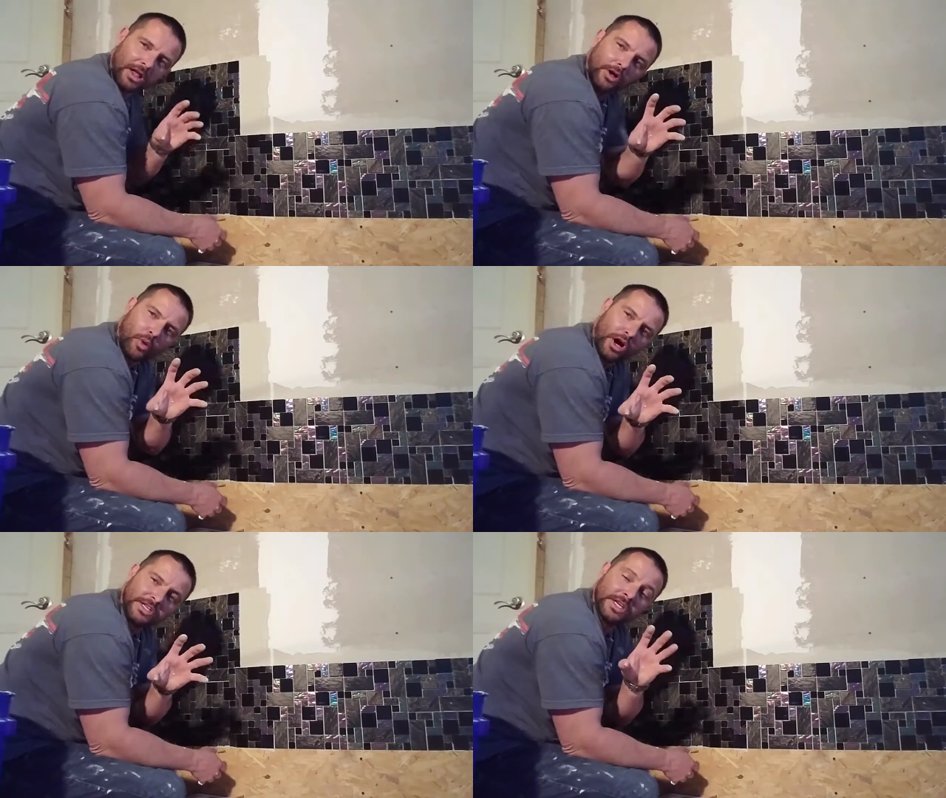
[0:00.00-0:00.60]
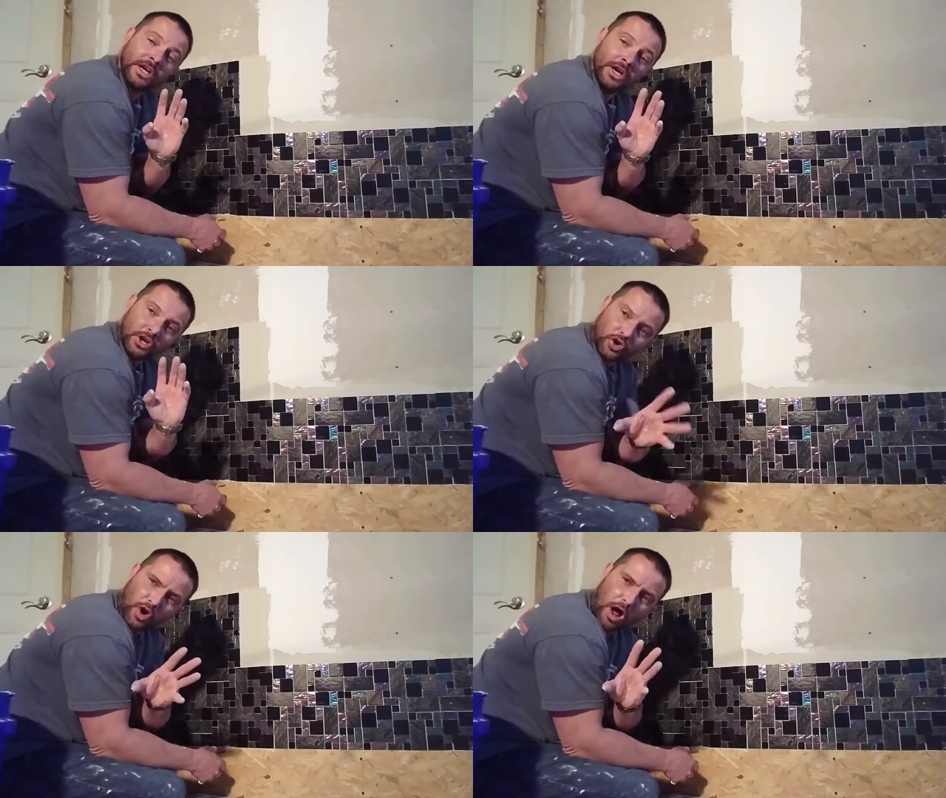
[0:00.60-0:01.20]
Otherwise,
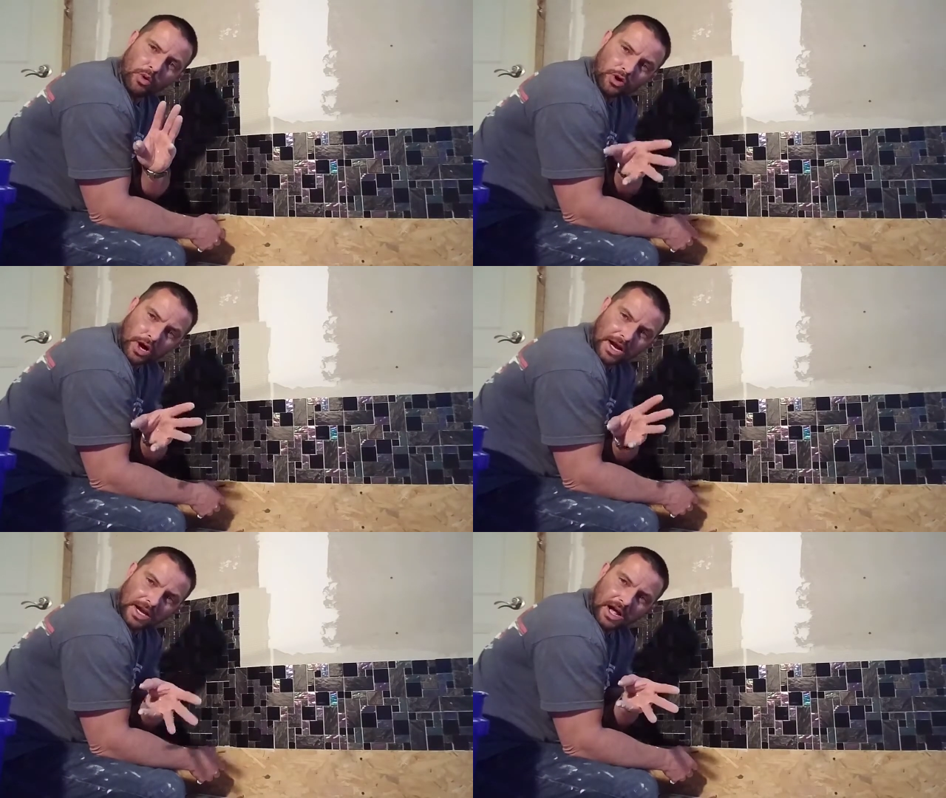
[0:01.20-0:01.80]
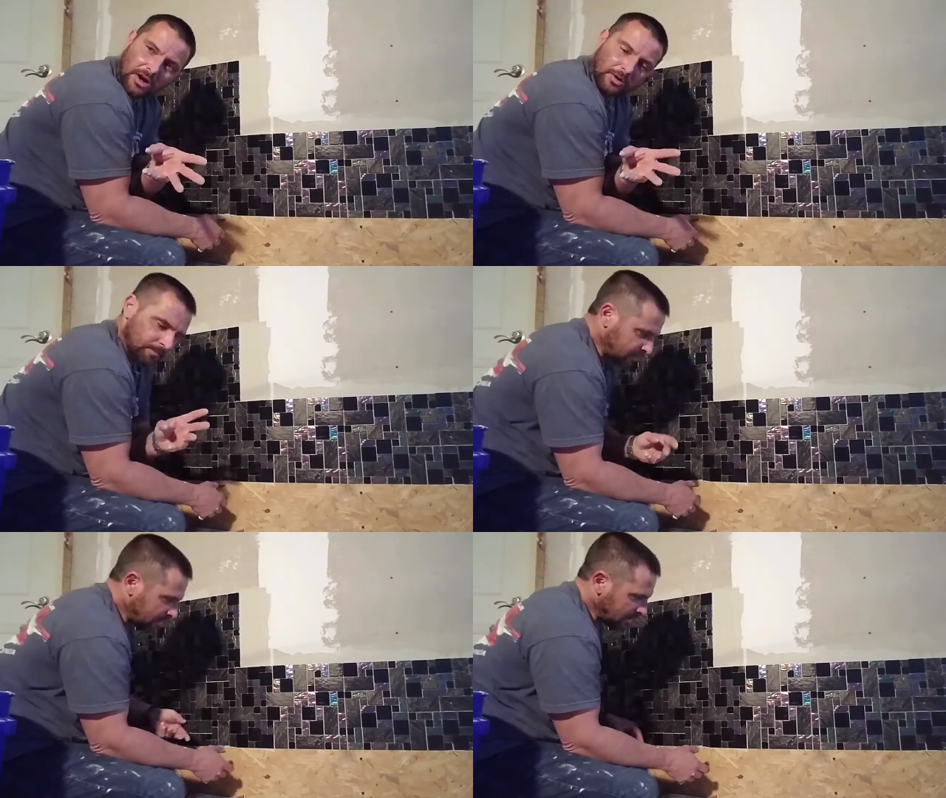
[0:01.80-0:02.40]
your grout will crack out.